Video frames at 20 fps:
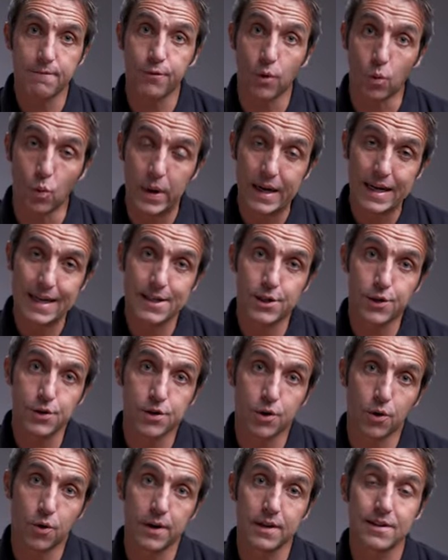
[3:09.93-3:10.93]
for weekly
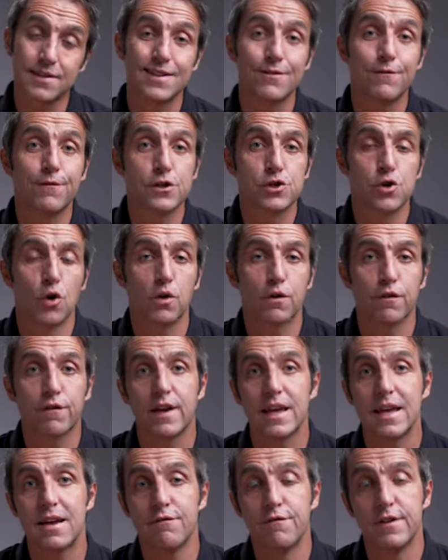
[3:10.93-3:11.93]
tutorials in
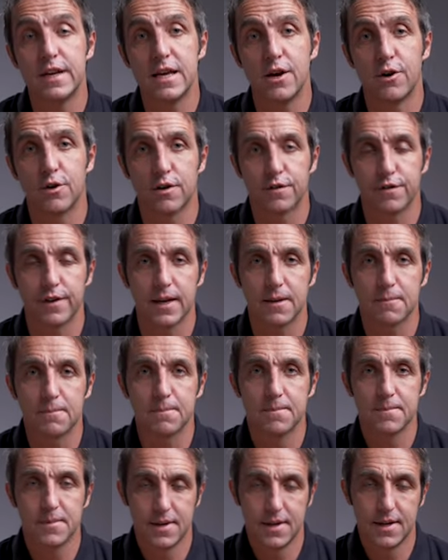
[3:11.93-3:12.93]
photography and videography.
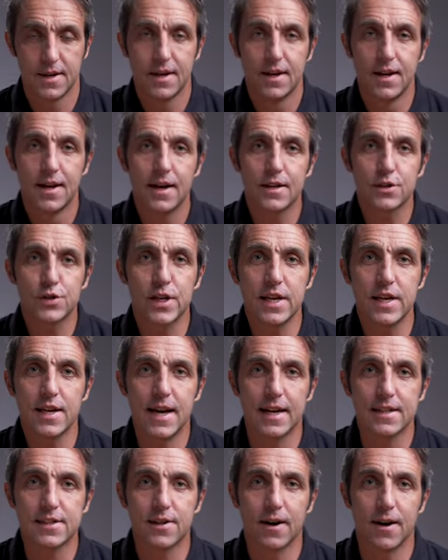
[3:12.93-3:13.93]
I'll see you
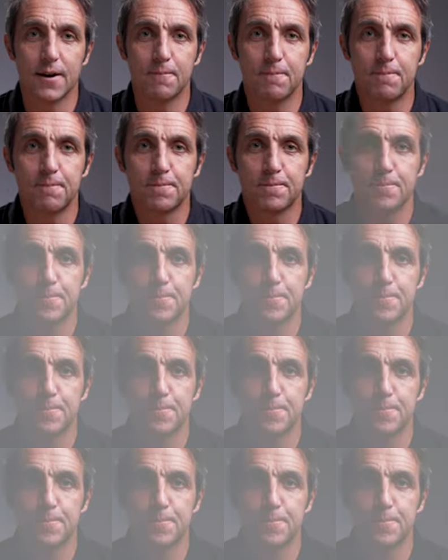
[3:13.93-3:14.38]
next time.